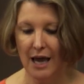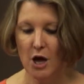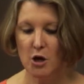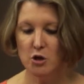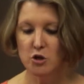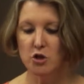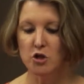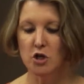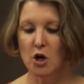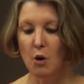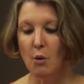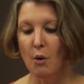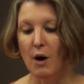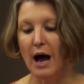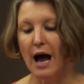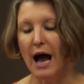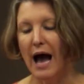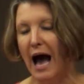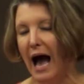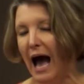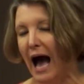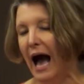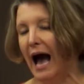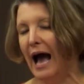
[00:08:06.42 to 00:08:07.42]
So
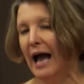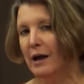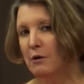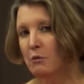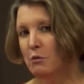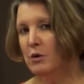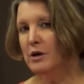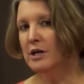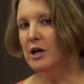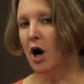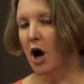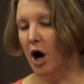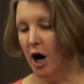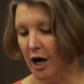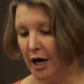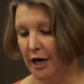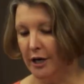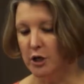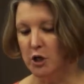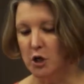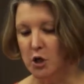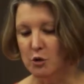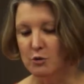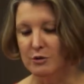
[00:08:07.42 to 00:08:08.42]
I would
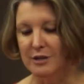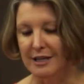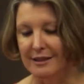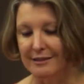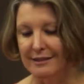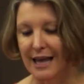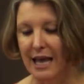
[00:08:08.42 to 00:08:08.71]
argue that